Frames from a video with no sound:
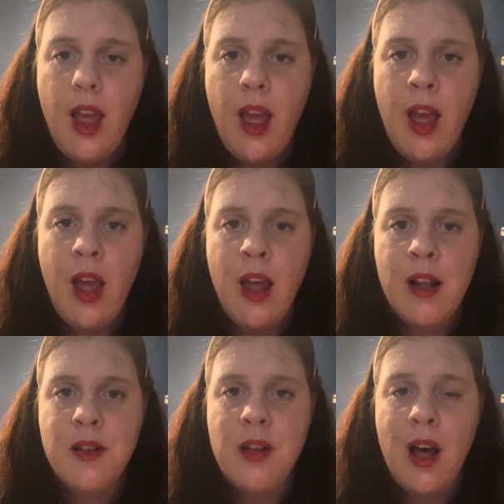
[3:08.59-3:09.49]

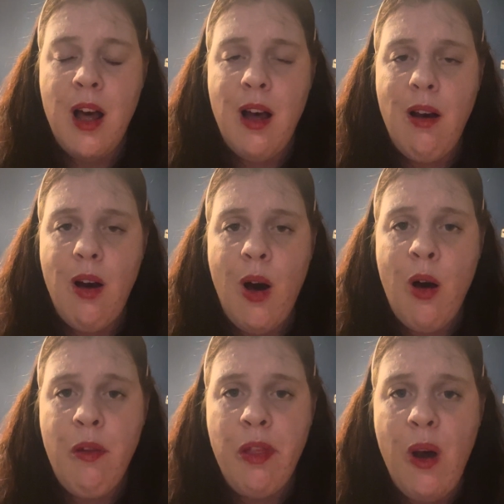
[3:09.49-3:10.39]
And
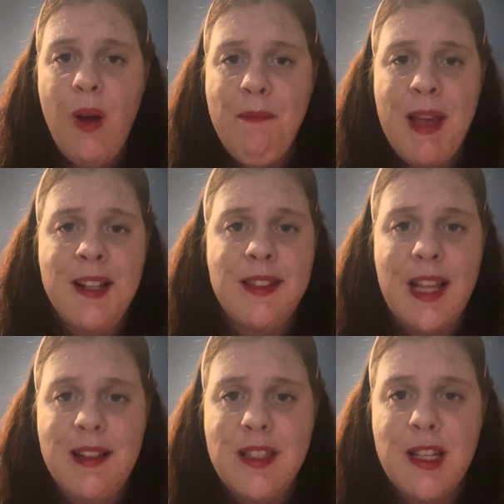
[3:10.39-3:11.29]
although it made
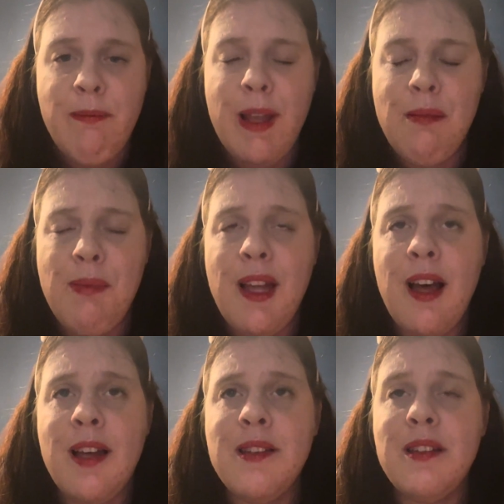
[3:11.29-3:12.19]
sense to me
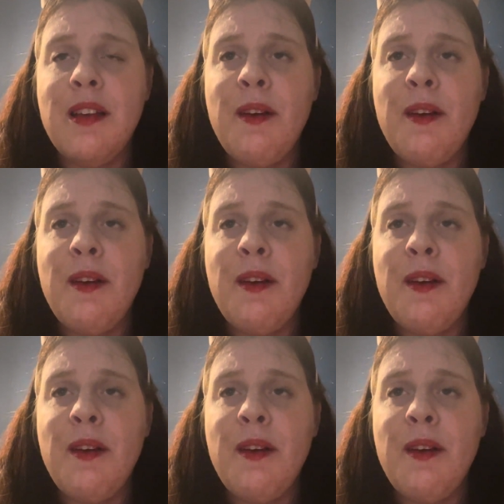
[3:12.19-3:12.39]
because